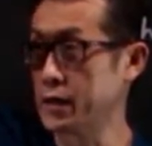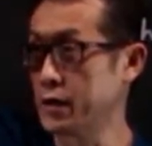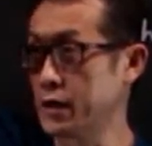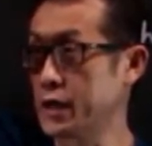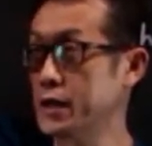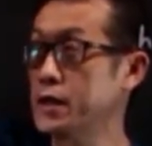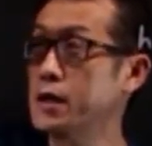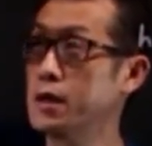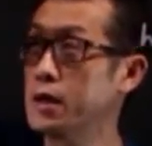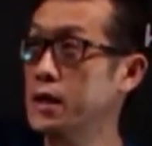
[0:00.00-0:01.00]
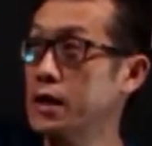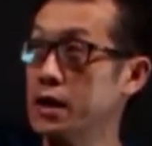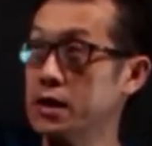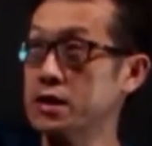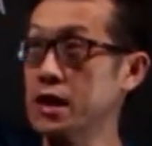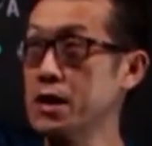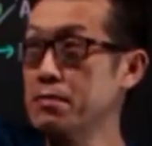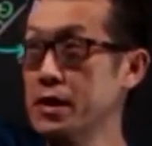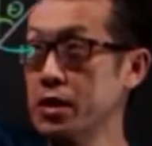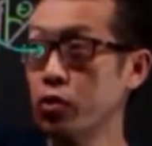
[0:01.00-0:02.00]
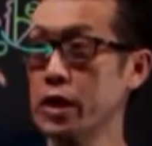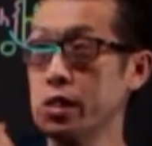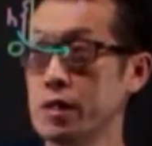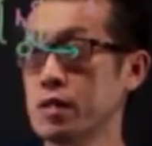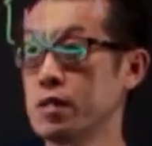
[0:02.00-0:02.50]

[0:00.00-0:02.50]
all right, is in between